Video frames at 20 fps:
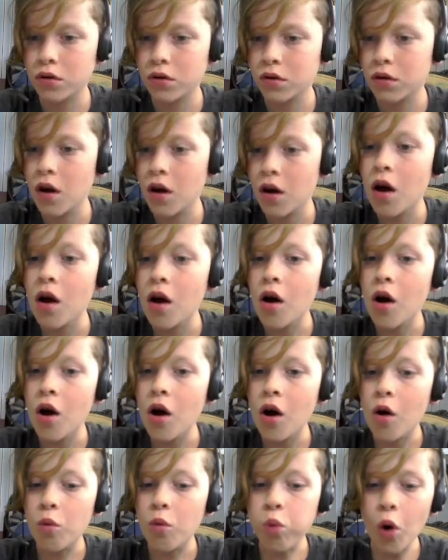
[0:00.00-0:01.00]

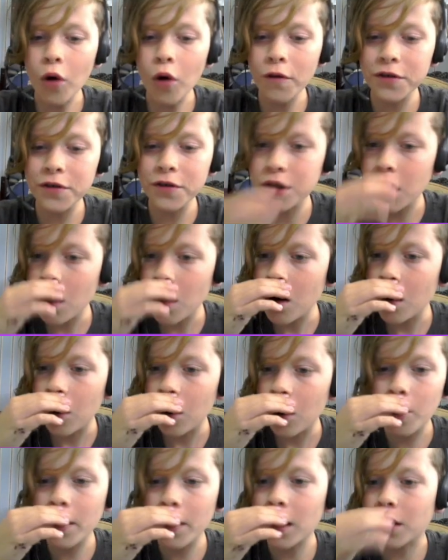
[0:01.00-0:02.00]
Wolves!
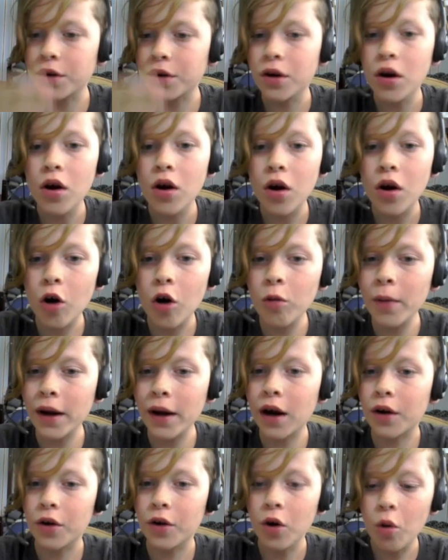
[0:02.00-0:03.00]
Oh my god! Oh my
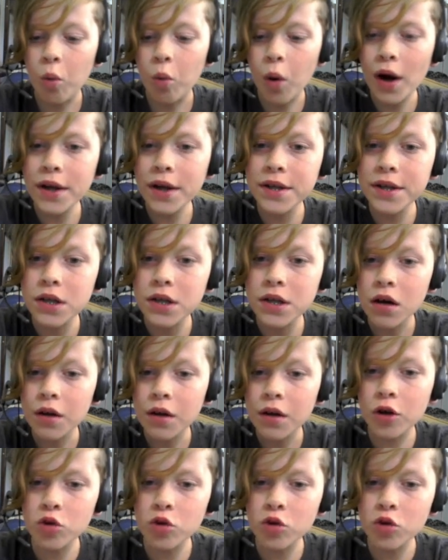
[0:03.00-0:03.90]
god! What? There's